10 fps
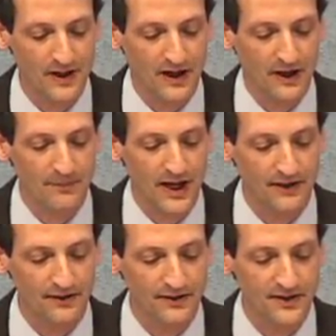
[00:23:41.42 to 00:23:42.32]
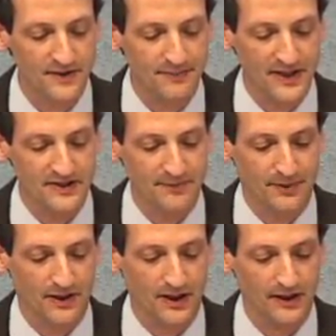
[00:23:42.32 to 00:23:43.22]
our model is based
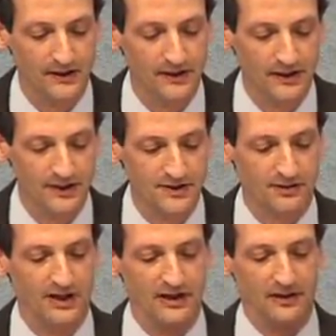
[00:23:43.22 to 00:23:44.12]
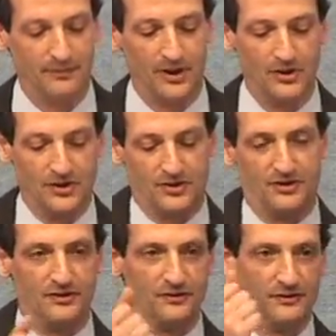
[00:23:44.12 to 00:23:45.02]
upon an integrated approach
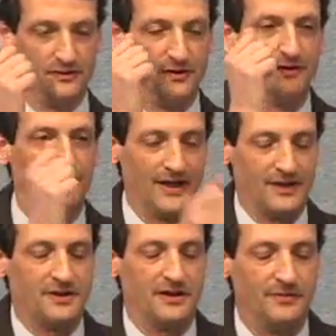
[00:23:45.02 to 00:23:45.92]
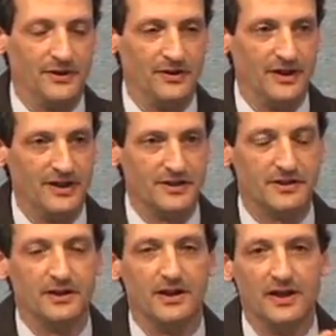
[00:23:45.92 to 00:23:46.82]
to financing communities
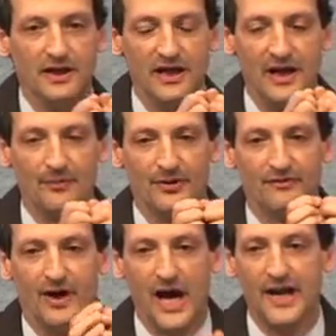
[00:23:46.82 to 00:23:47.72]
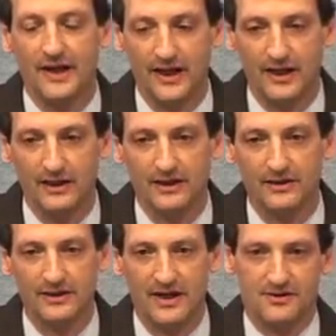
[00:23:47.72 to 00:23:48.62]
and providing
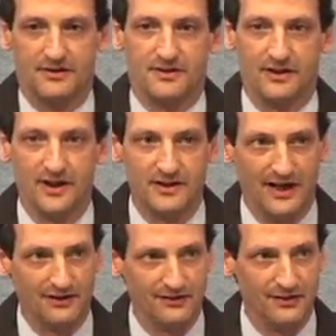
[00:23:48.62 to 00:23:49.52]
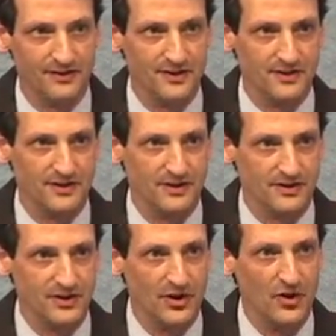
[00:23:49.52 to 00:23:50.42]
the necessary technical assistance
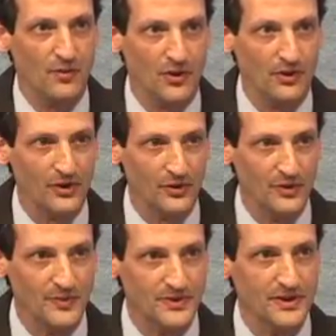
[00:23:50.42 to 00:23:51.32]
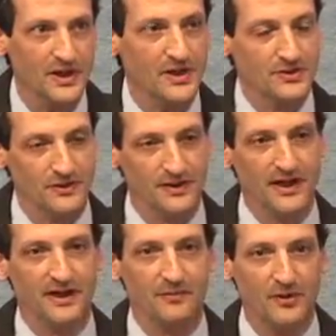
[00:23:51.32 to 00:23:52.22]
to homeowner groups so that they
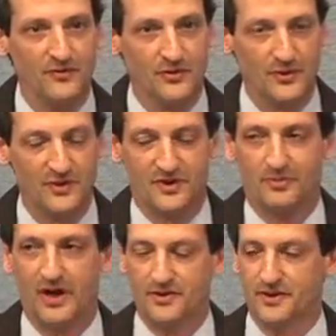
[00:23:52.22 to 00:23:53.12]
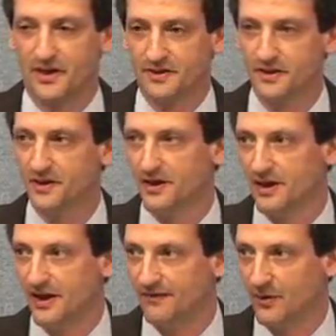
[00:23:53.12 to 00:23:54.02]
can move through this process
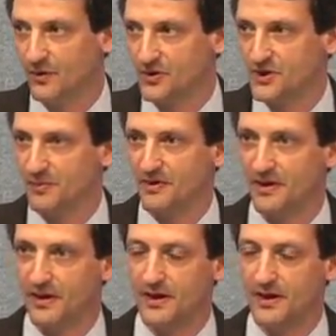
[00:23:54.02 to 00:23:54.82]
of ownership